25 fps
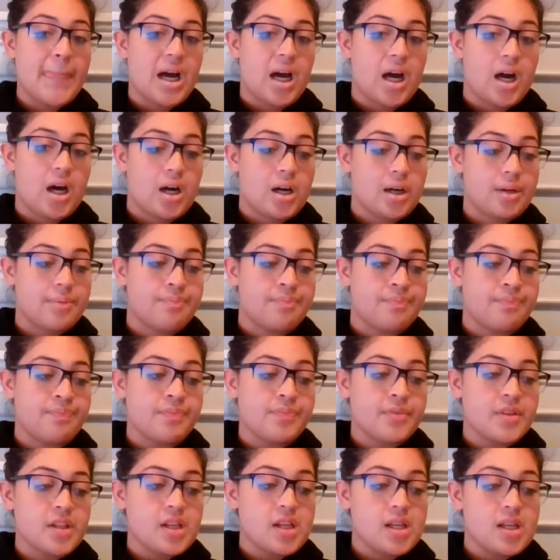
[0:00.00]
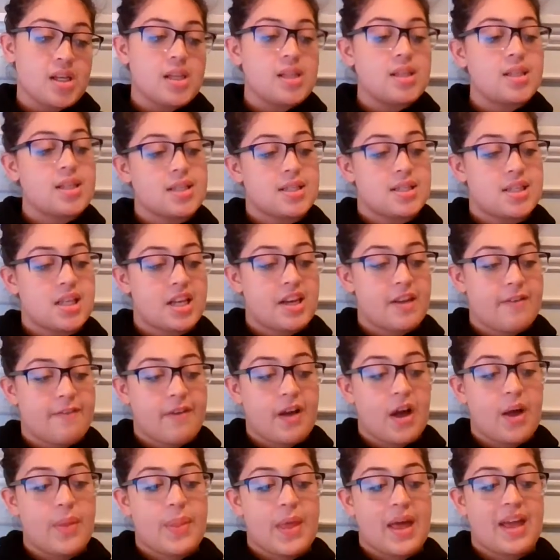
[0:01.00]
The study
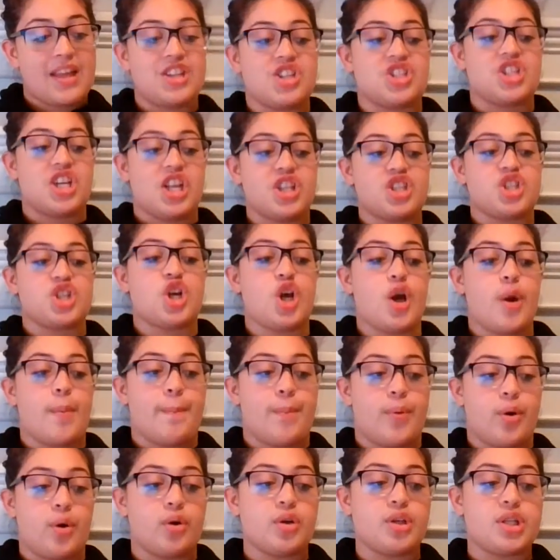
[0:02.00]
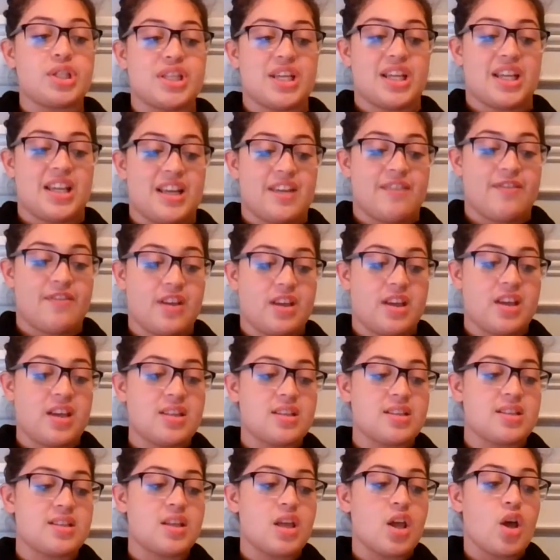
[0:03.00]
found that gender approached
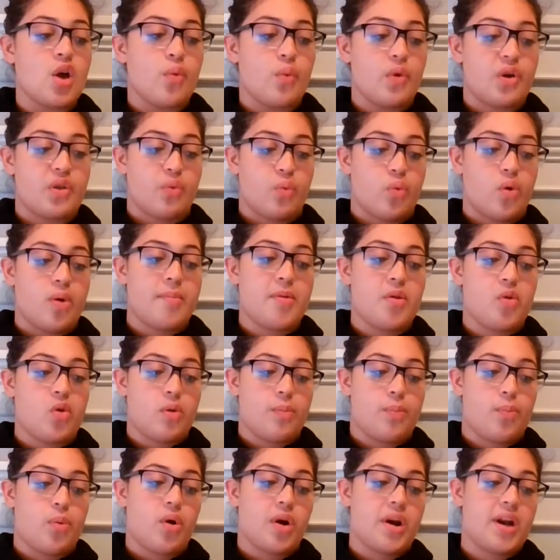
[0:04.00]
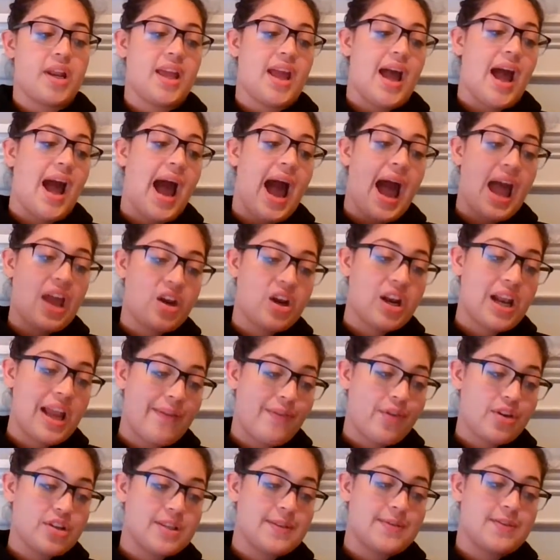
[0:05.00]
significance, with women reporting higher
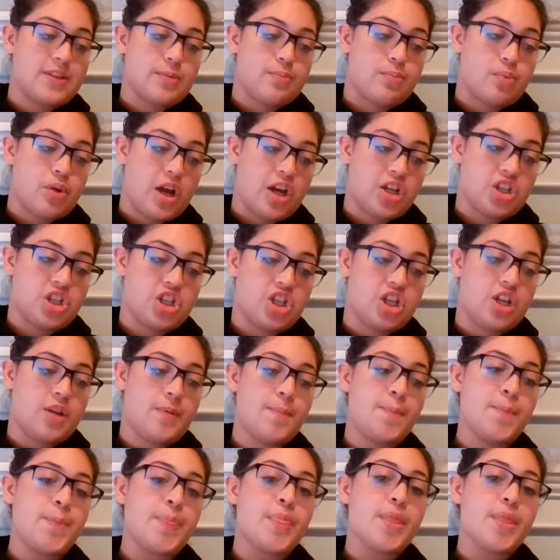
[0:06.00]
levels of depression